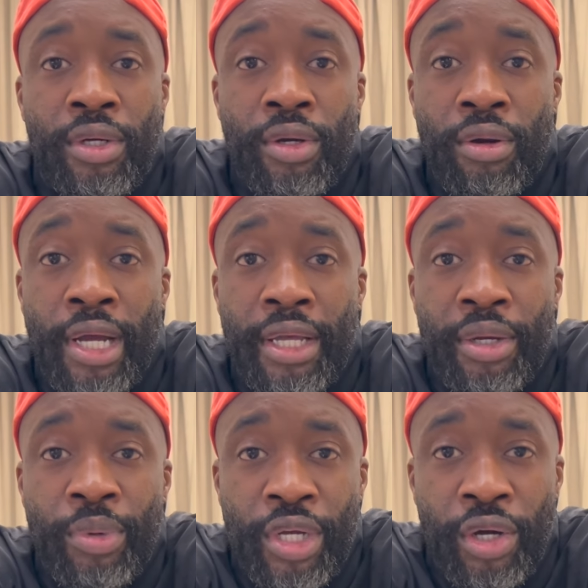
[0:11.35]
All right, here
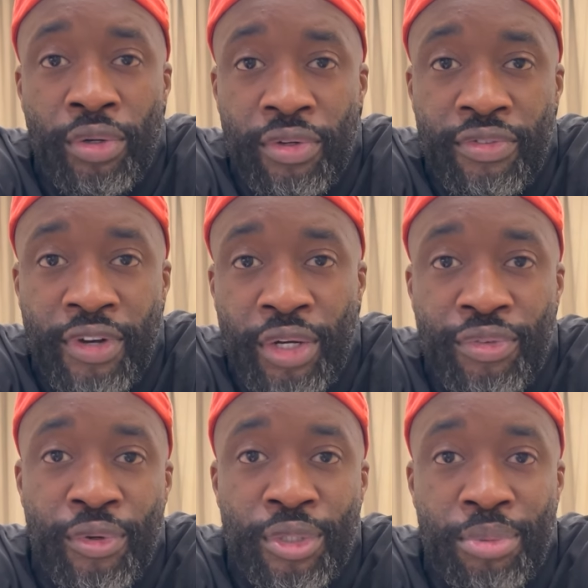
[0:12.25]
we go. Final
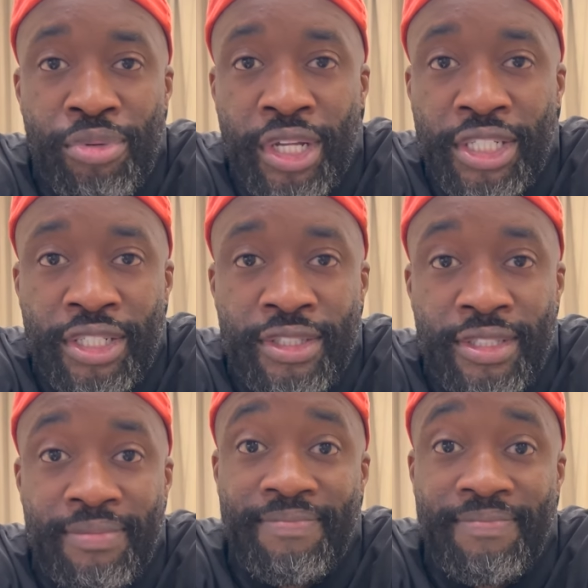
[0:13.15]
thoughts and predictions.